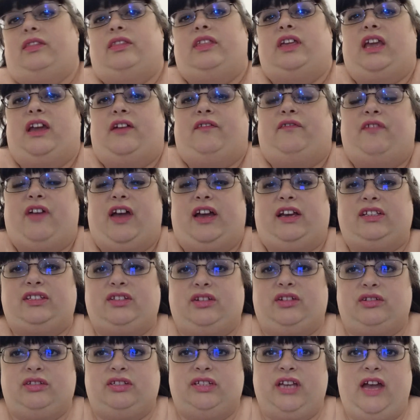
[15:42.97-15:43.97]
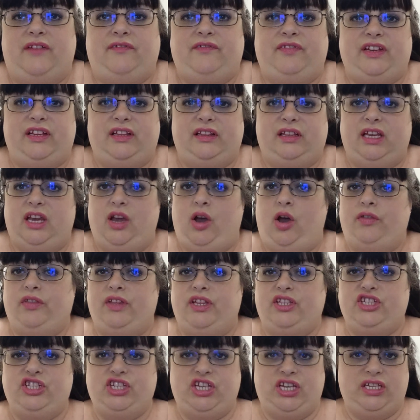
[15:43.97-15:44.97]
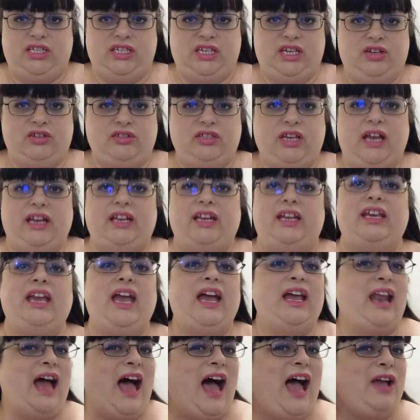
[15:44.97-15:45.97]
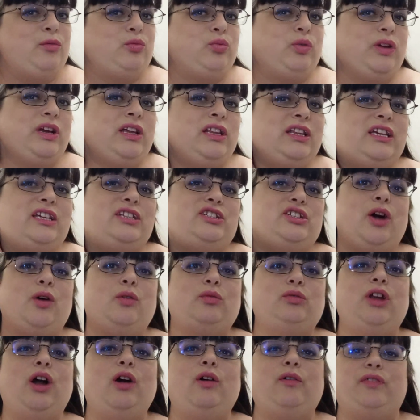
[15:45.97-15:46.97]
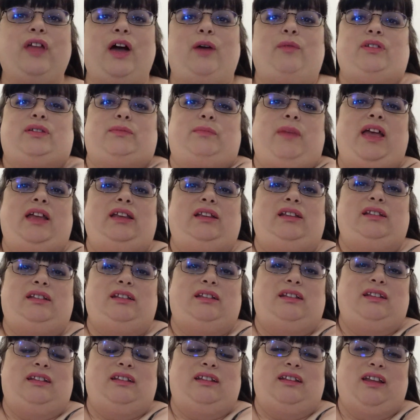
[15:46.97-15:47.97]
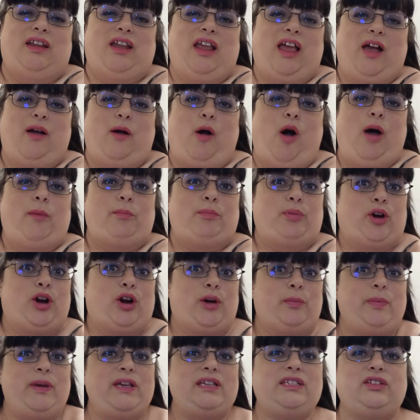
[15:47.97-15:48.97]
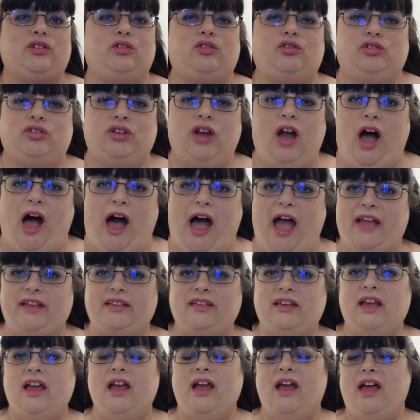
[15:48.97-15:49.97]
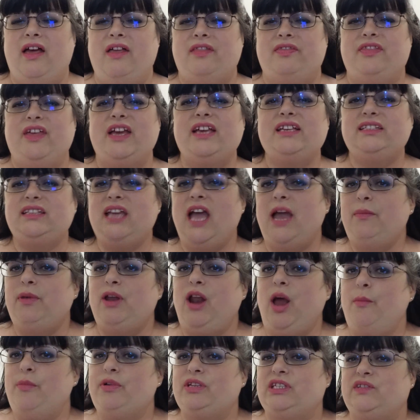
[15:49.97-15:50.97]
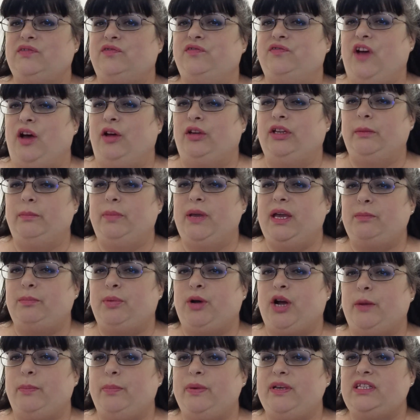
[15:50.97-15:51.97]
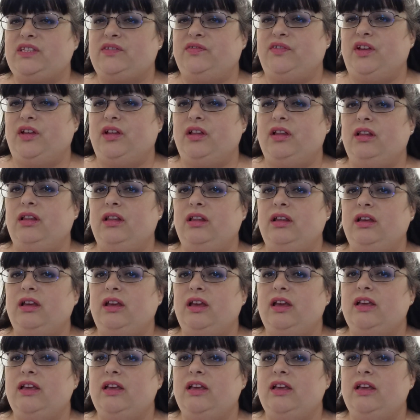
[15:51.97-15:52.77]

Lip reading: the effects are definitely on the cheesier side. And again, I really don't know if that was meant on purpose or not. This time it almost felt a bit purposeful,